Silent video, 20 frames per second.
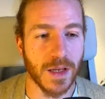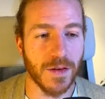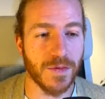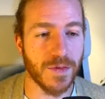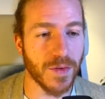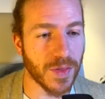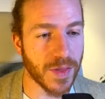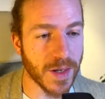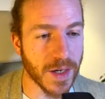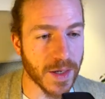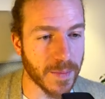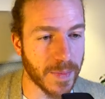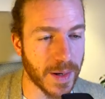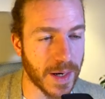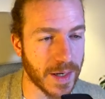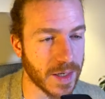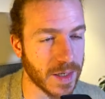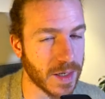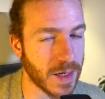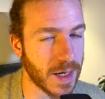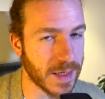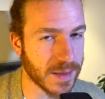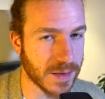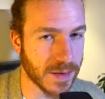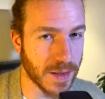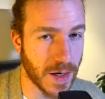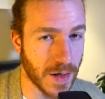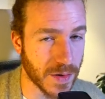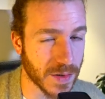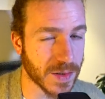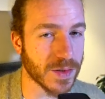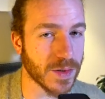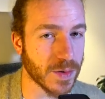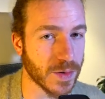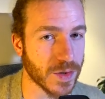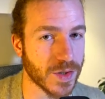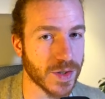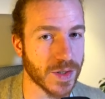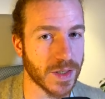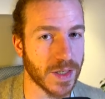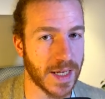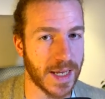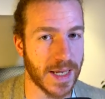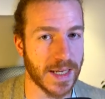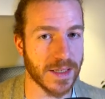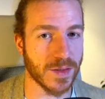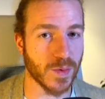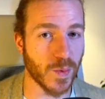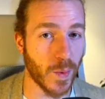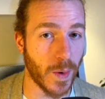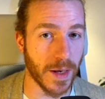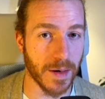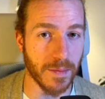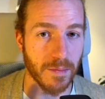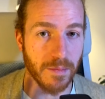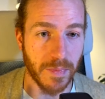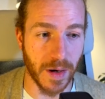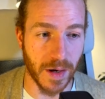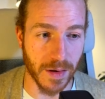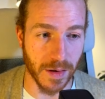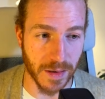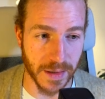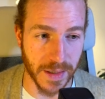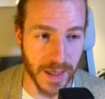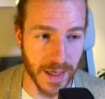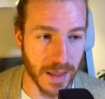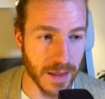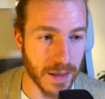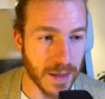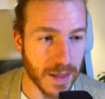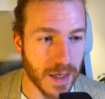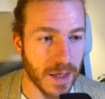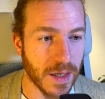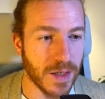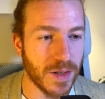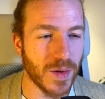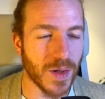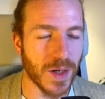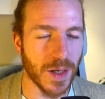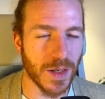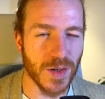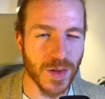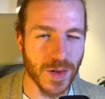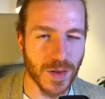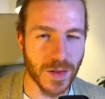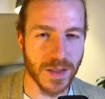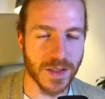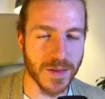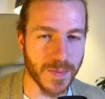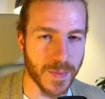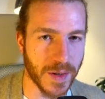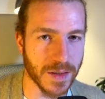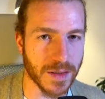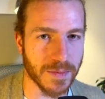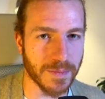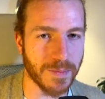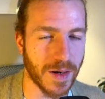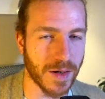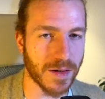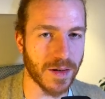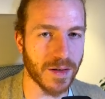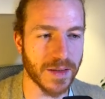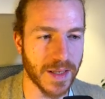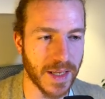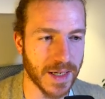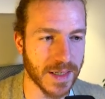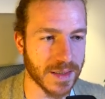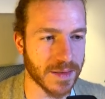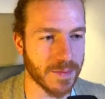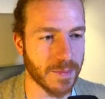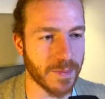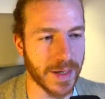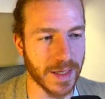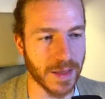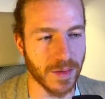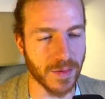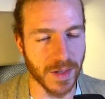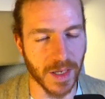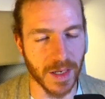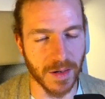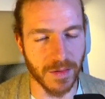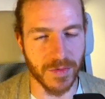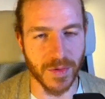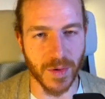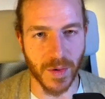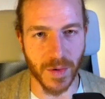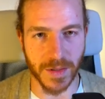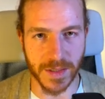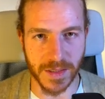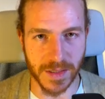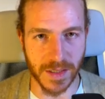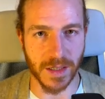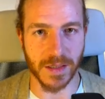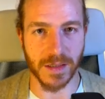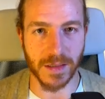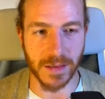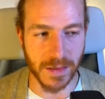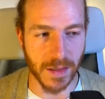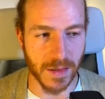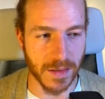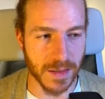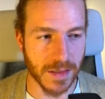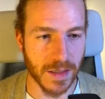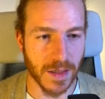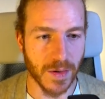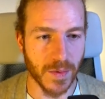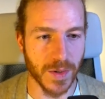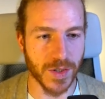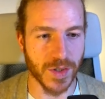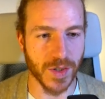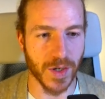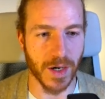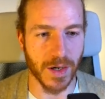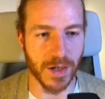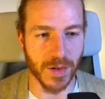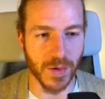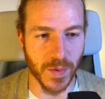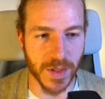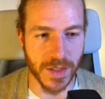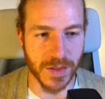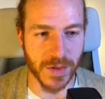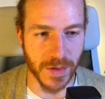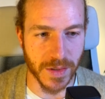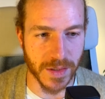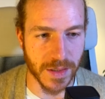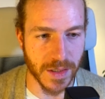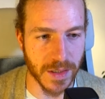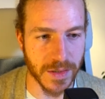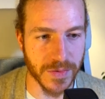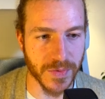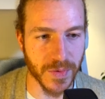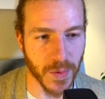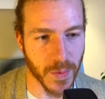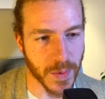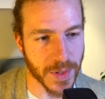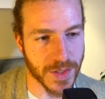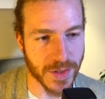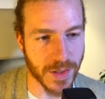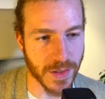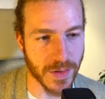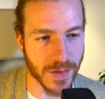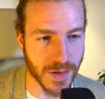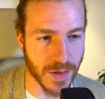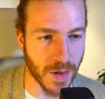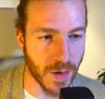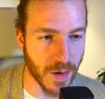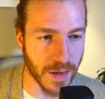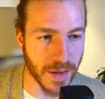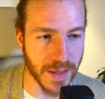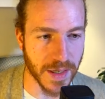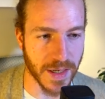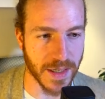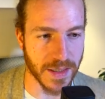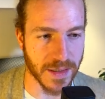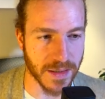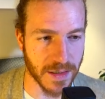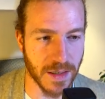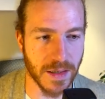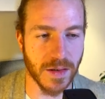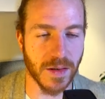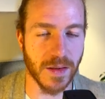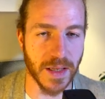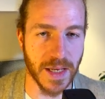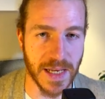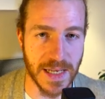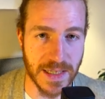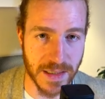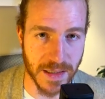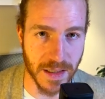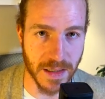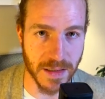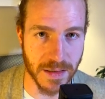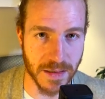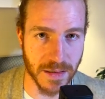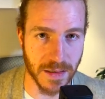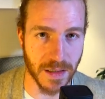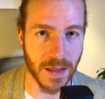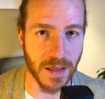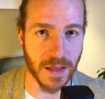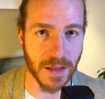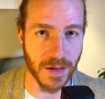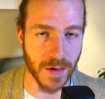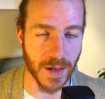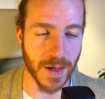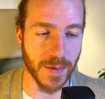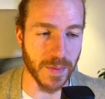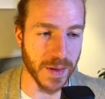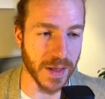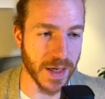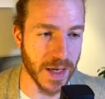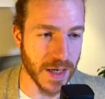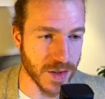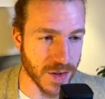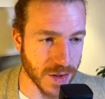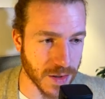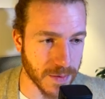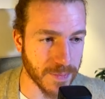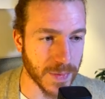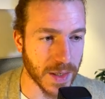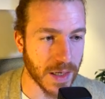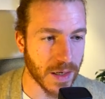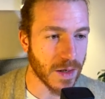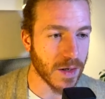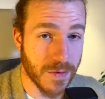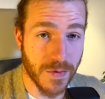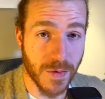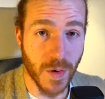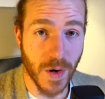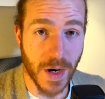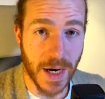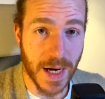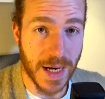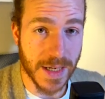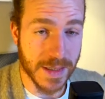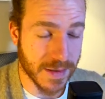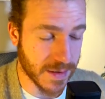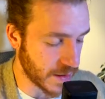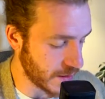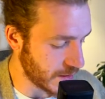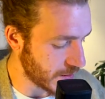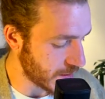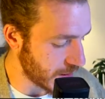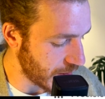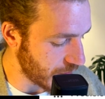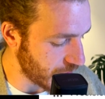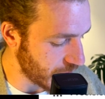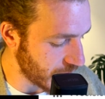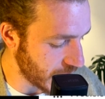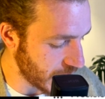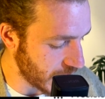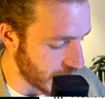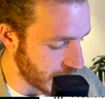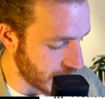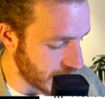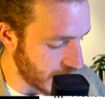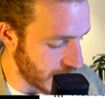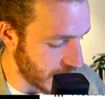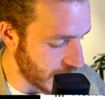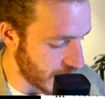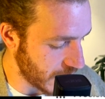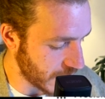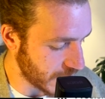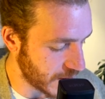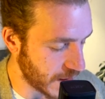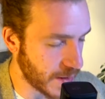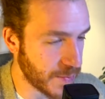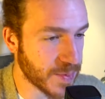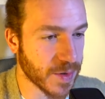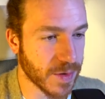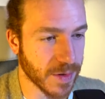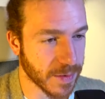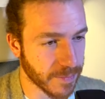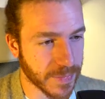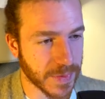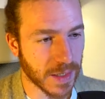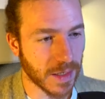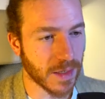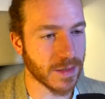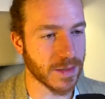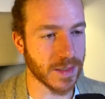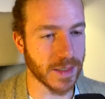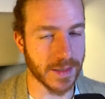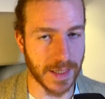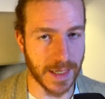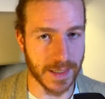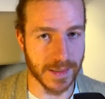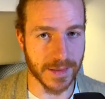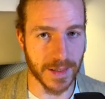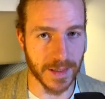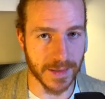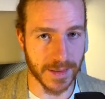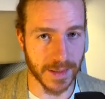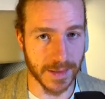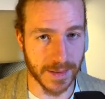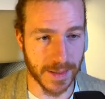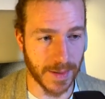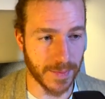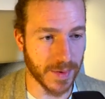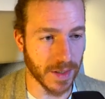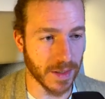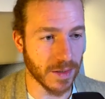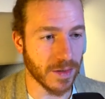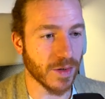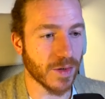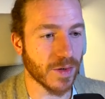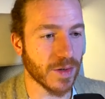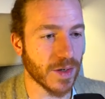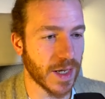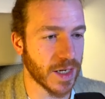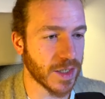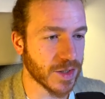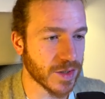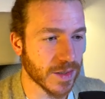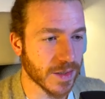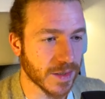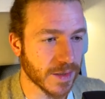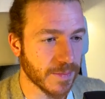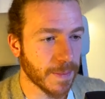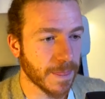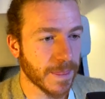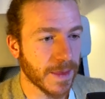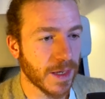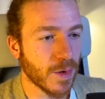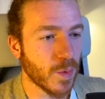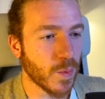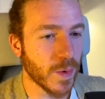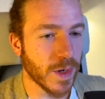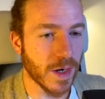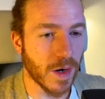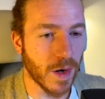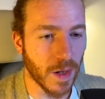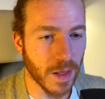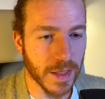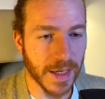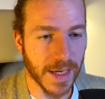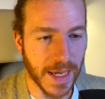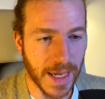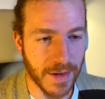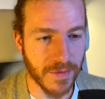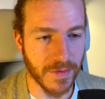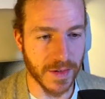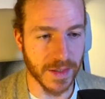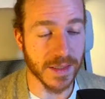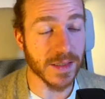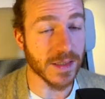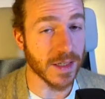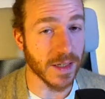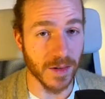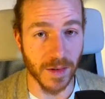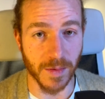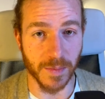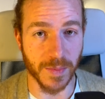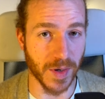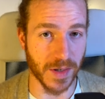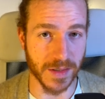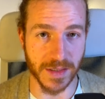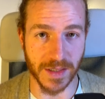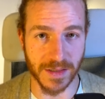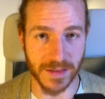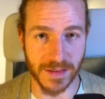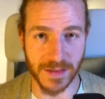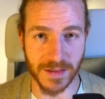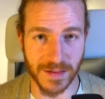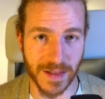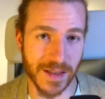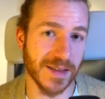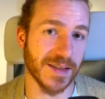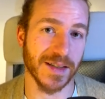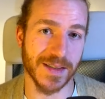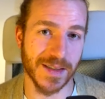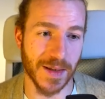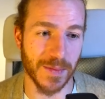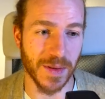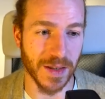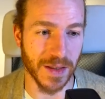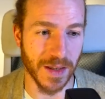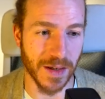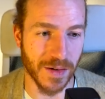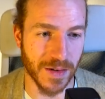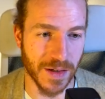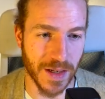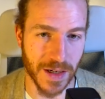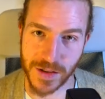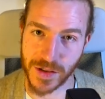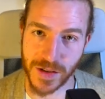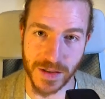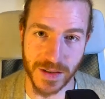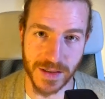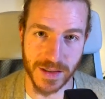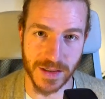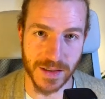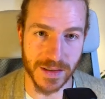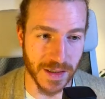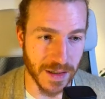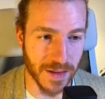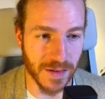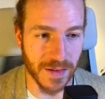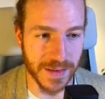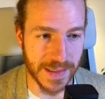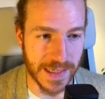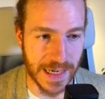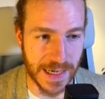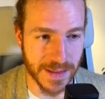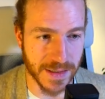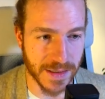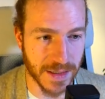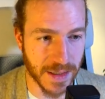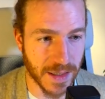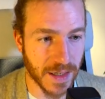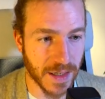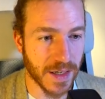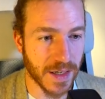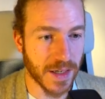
If you think about it, as our solution has one bottleneck. You can usually spot bottlenecks by looking for singletons, which are resources for which there's only a single instance in your application. For us, it's definitely the acceptor, the task that's accepting new connections. We only have a single process that's accepting the connections, a single task.